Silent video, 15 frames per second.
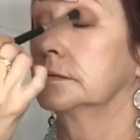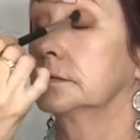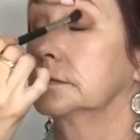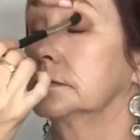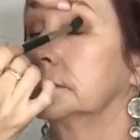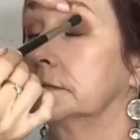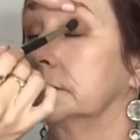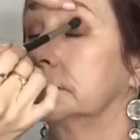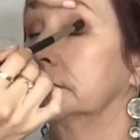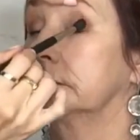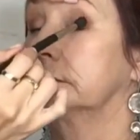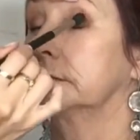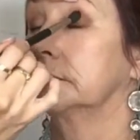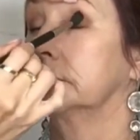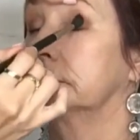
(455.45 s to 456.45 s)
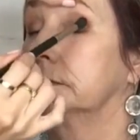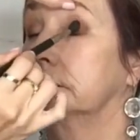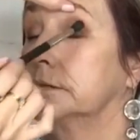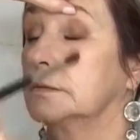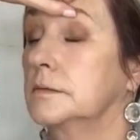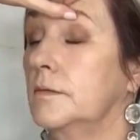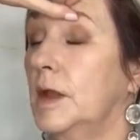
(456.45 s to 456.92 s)
So just using my
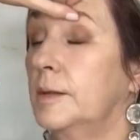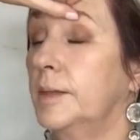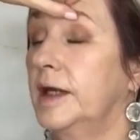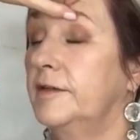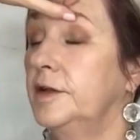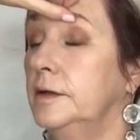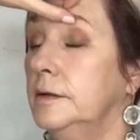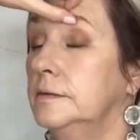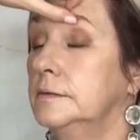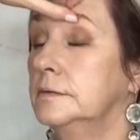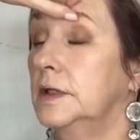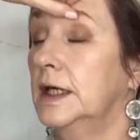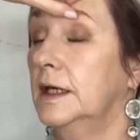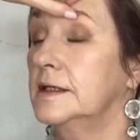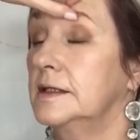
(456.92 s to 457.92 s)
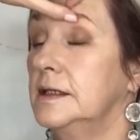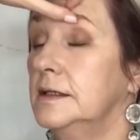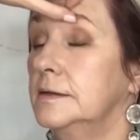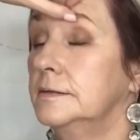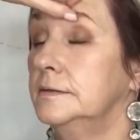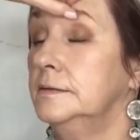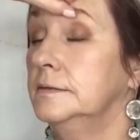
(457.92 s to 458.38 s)
big fluffy brush, as I
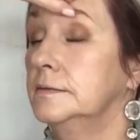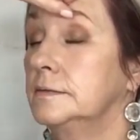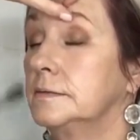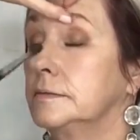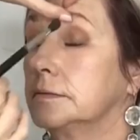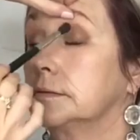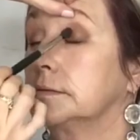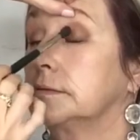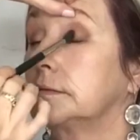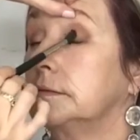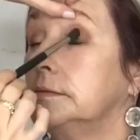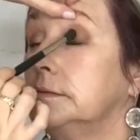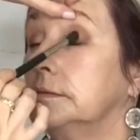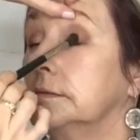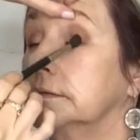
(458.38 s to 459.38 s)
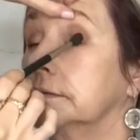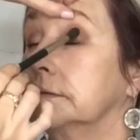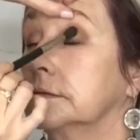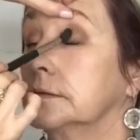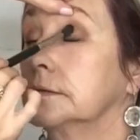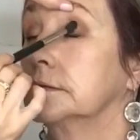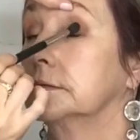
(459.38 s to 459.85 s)
always do, just to have a
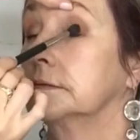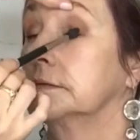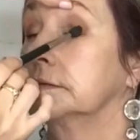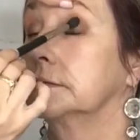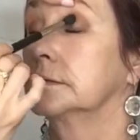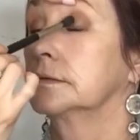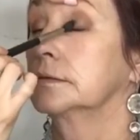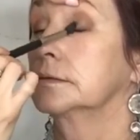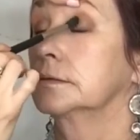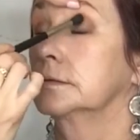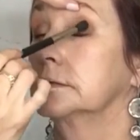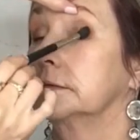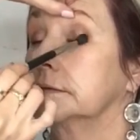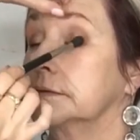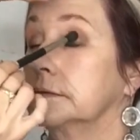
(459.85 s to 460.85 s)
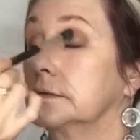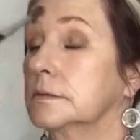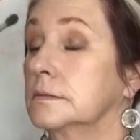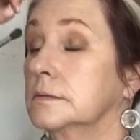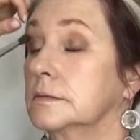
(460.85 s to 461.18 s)
nice natural finish.